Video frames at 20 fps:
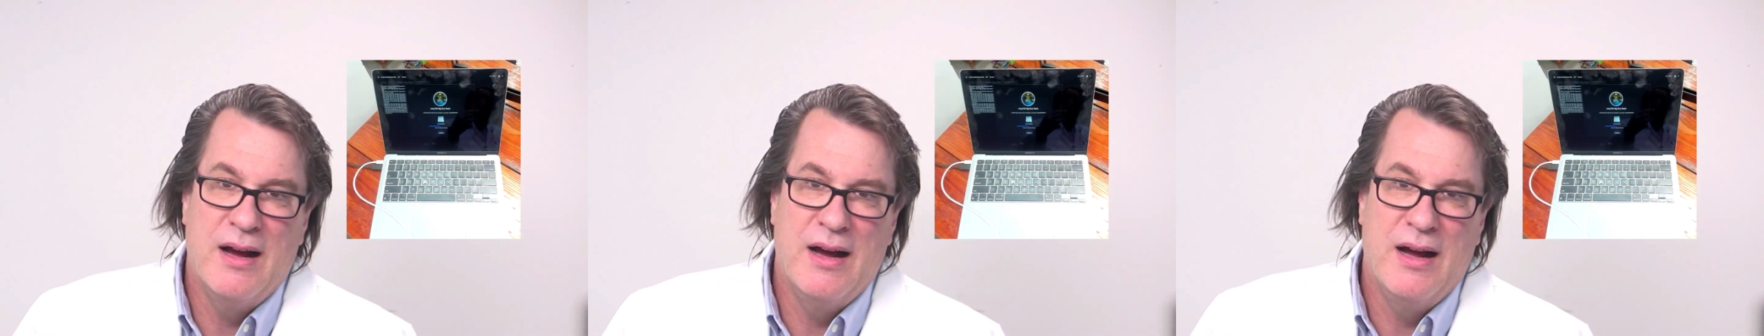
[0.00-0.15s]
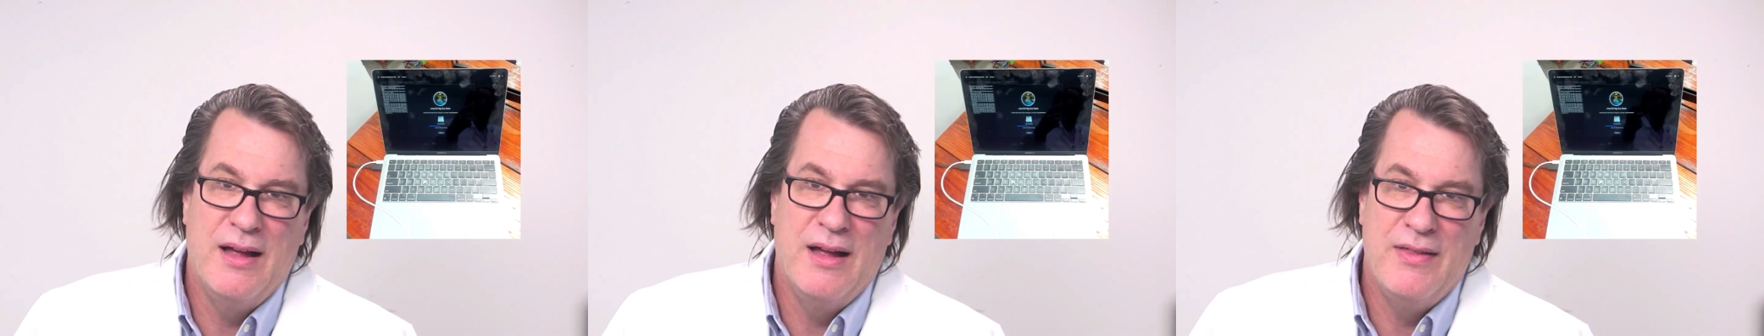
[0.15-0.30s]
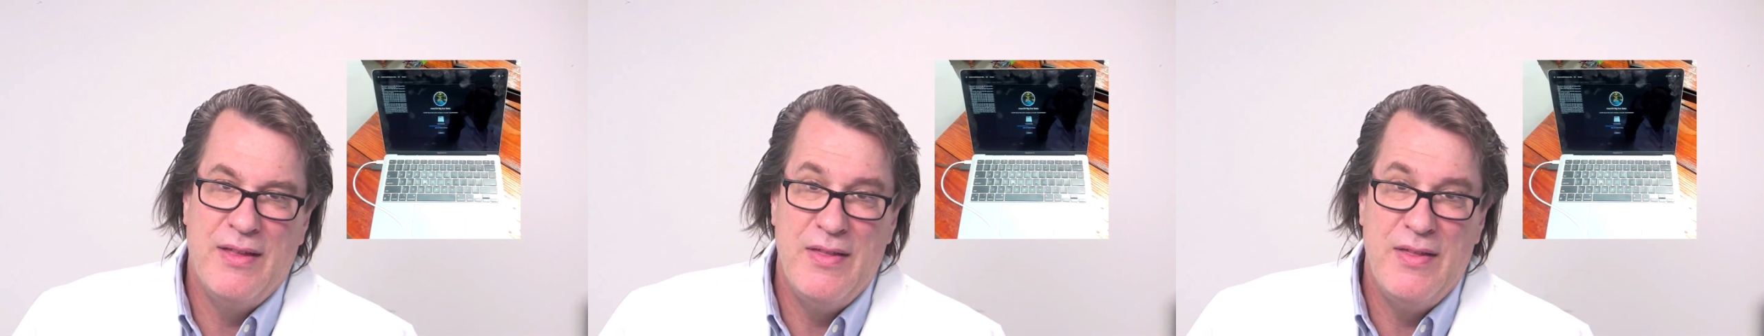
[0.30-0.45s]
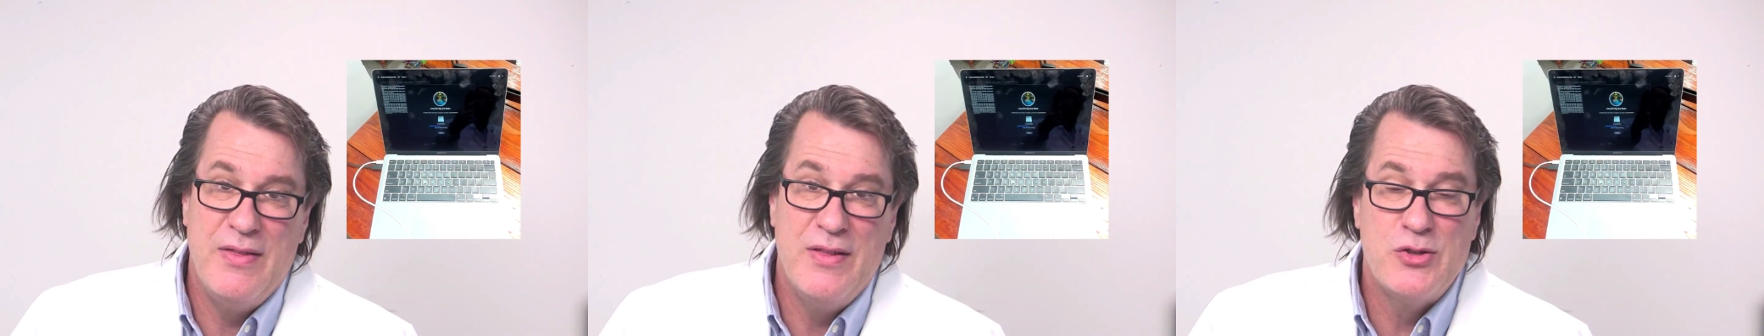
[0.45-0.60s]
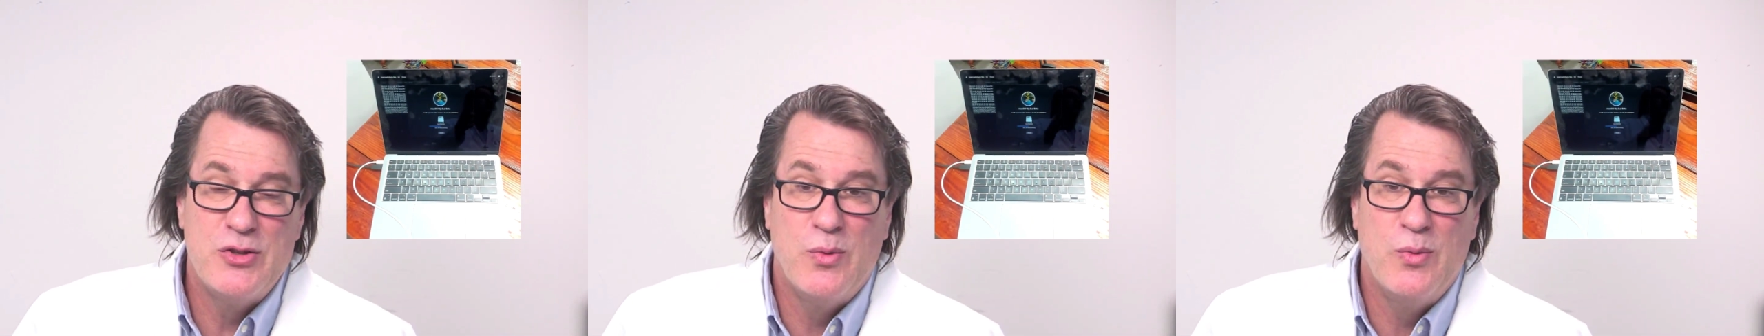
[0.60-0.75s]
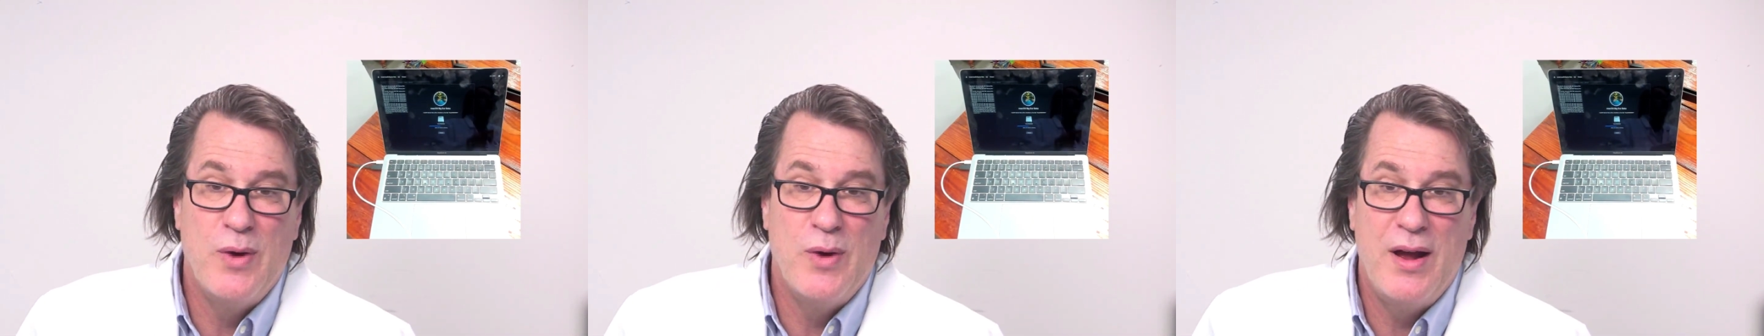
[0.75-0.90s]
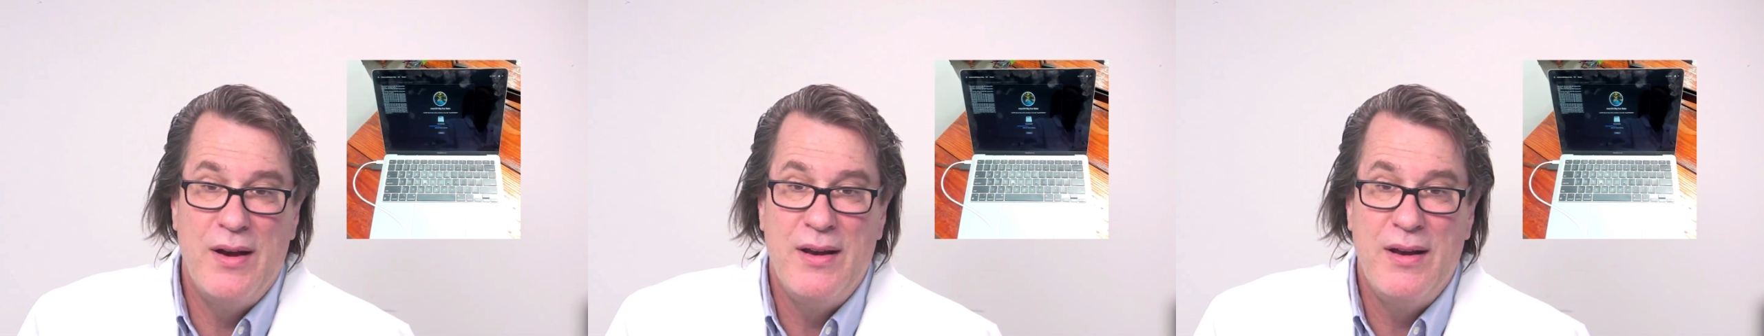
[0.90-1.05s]
then this will
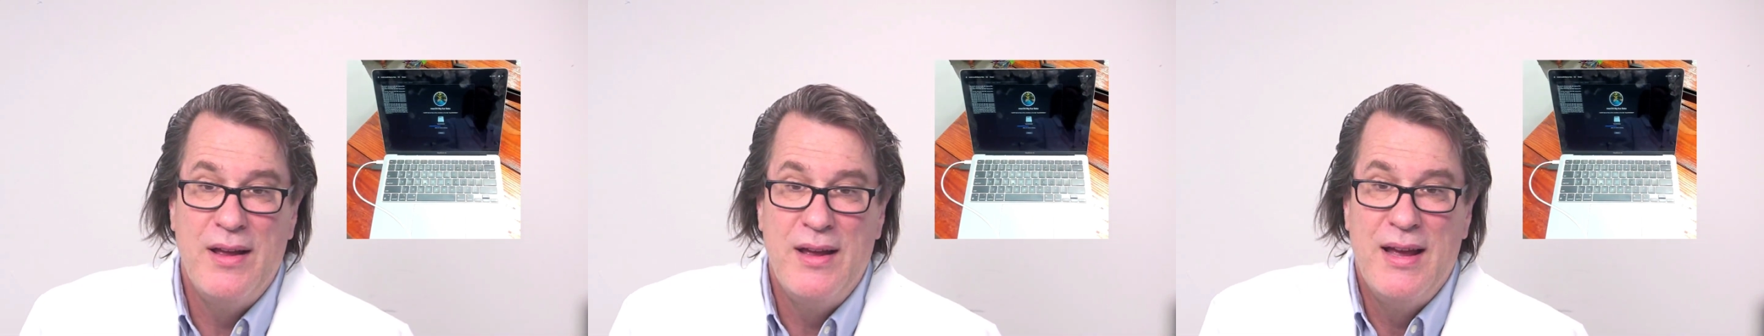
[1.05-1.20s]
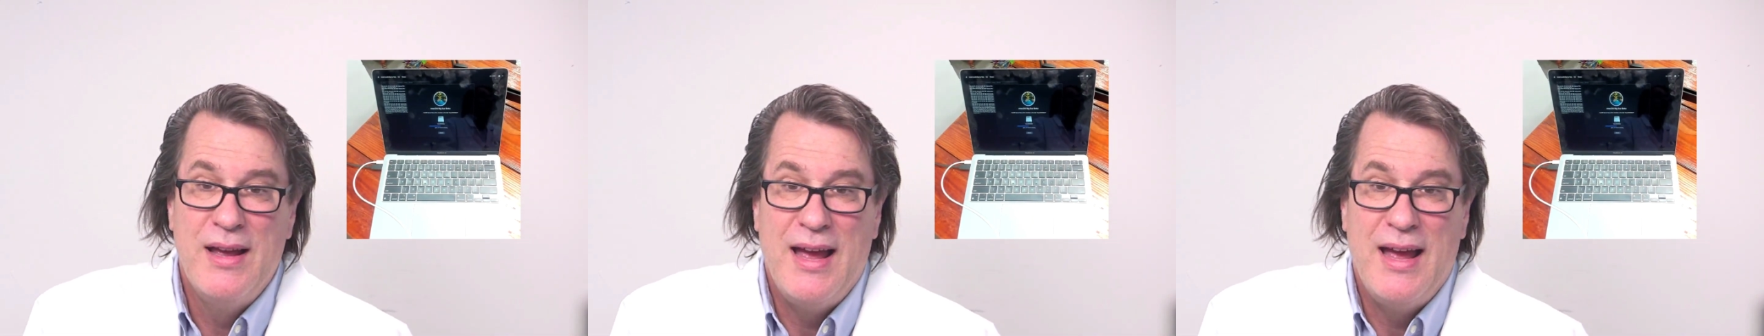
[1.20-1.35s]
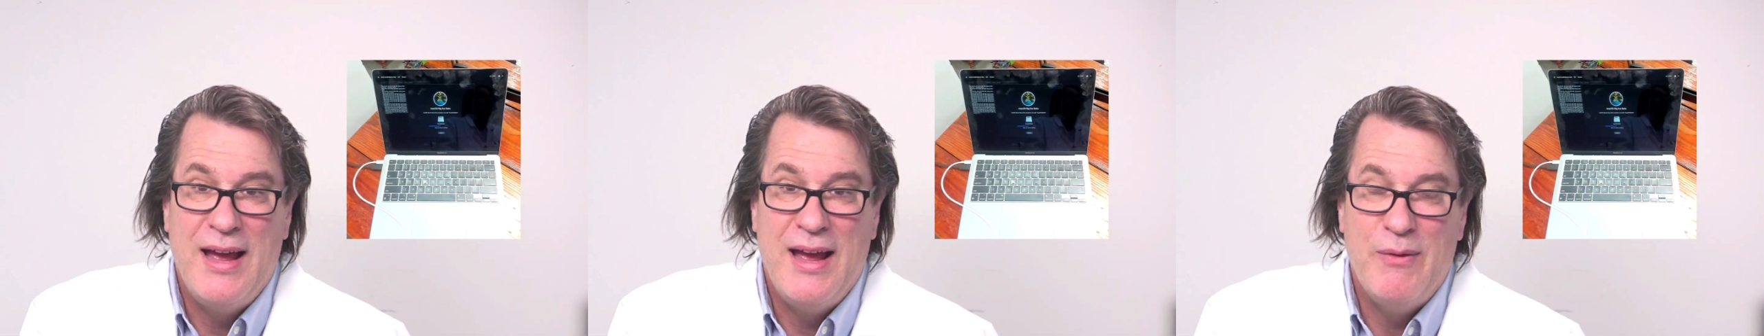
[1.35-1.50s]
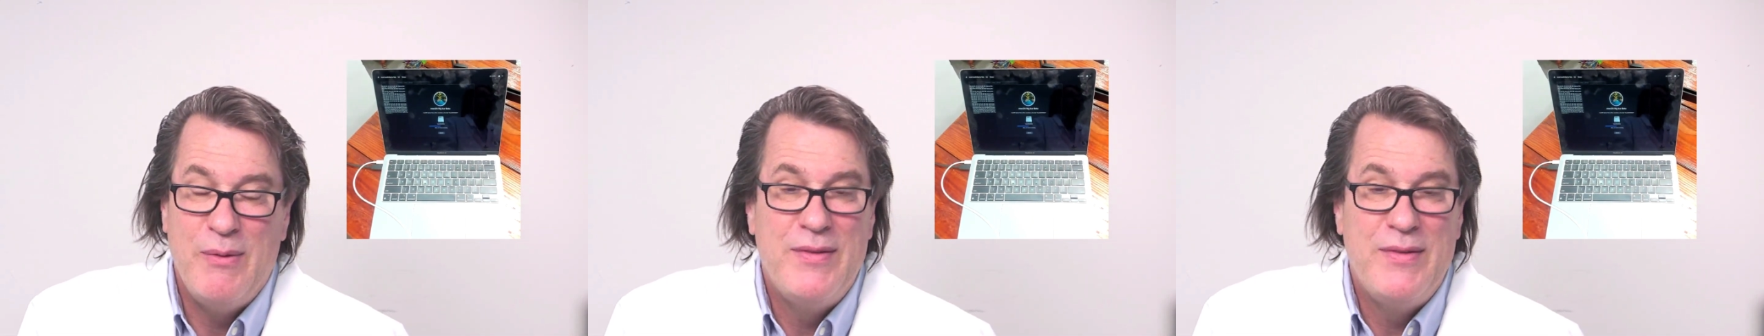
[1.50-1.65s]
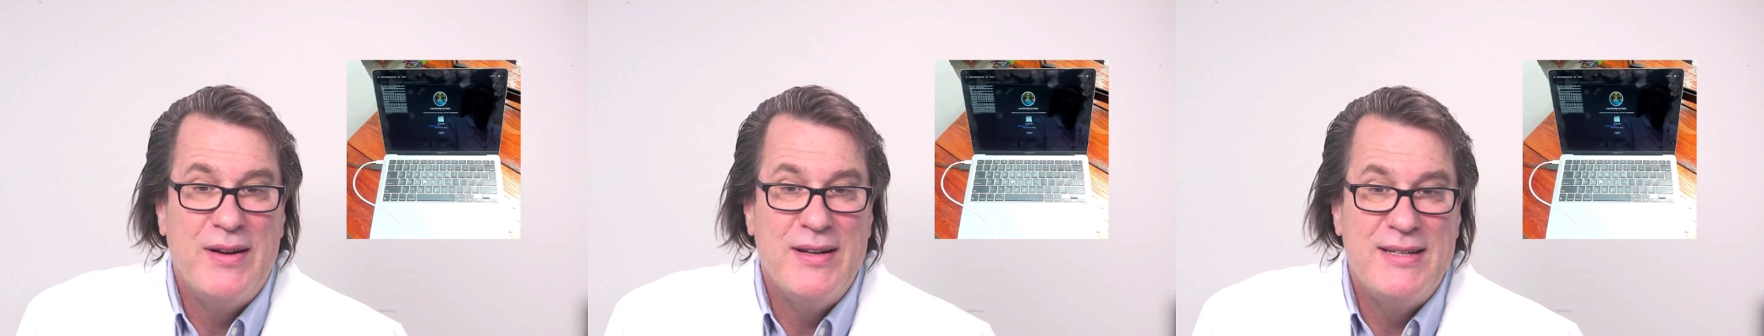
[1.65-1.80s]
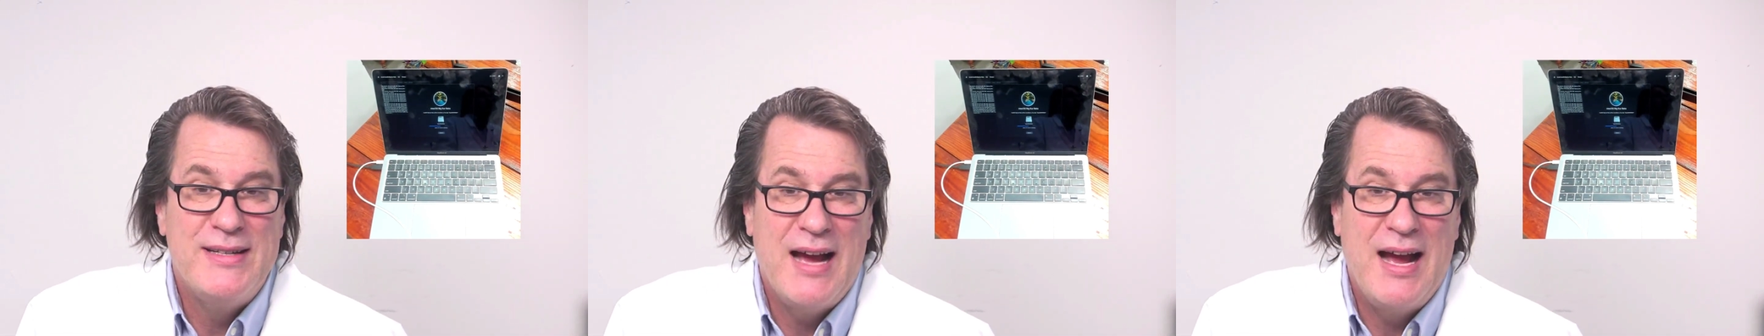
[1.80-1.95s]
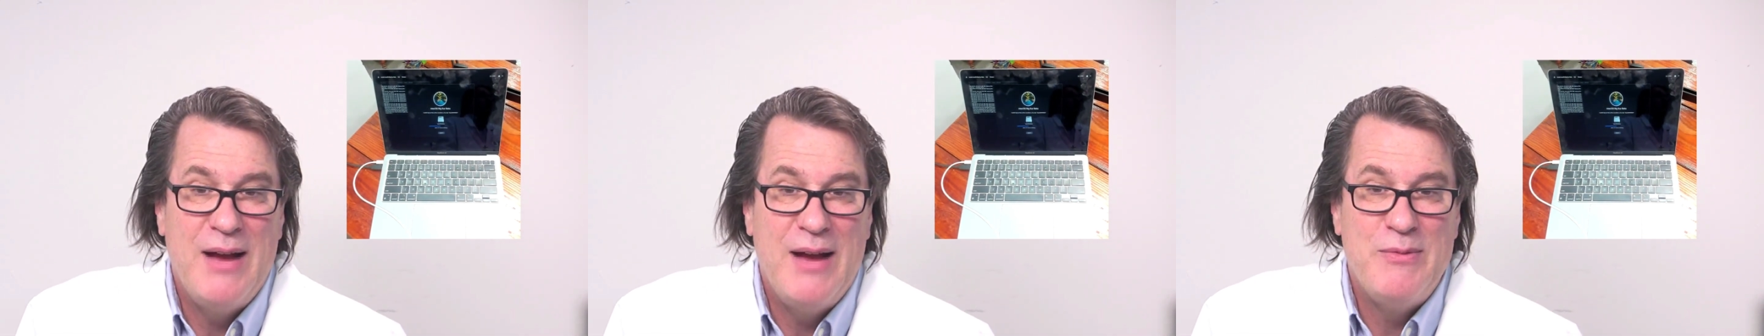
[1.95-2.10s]
run, and we've done
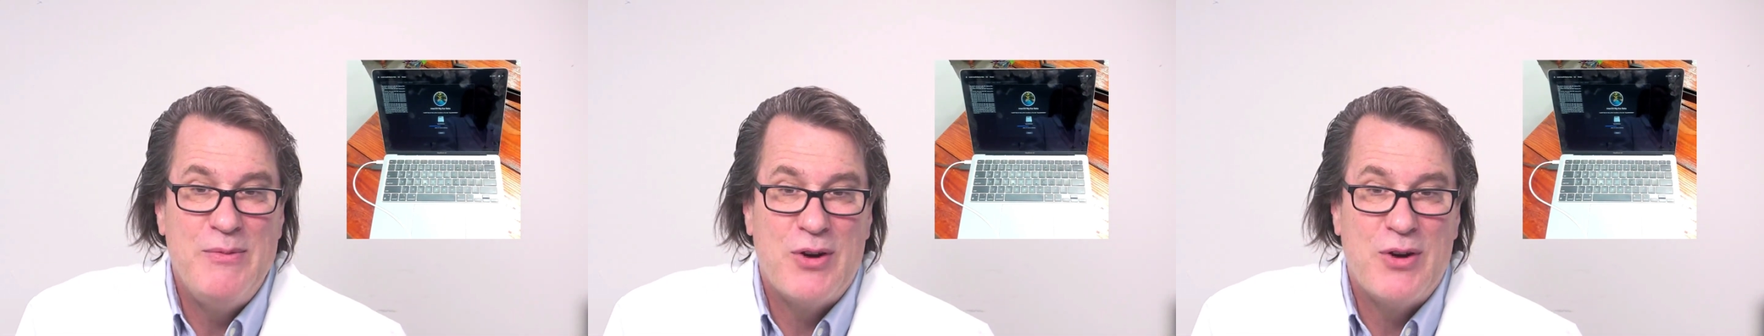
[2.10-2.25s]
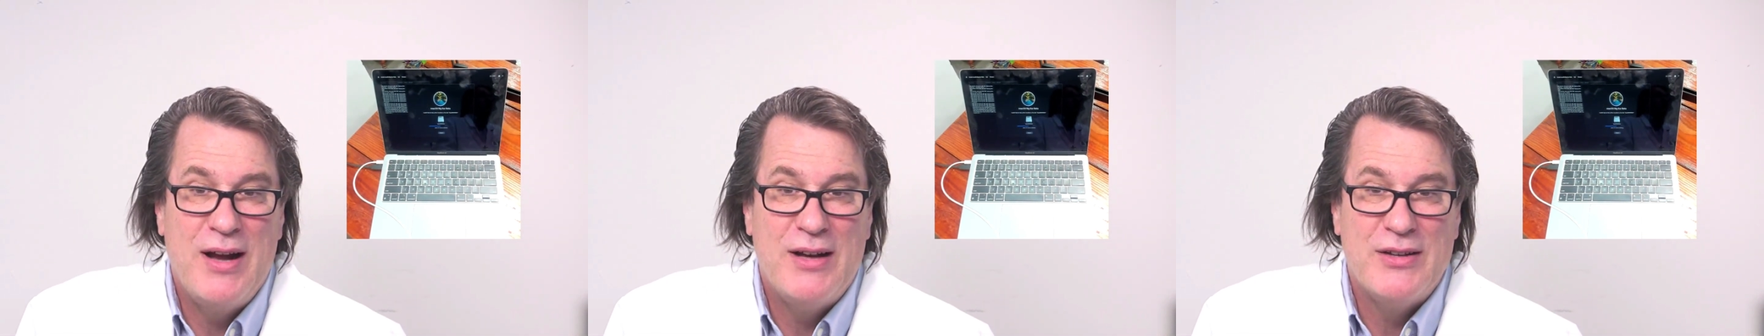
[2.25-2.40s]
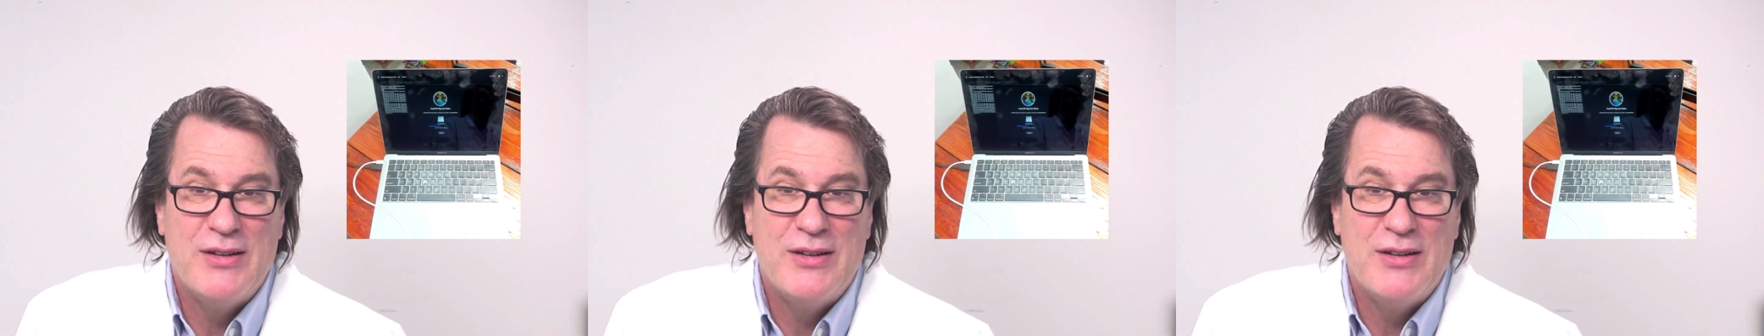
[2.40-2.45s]
time trials.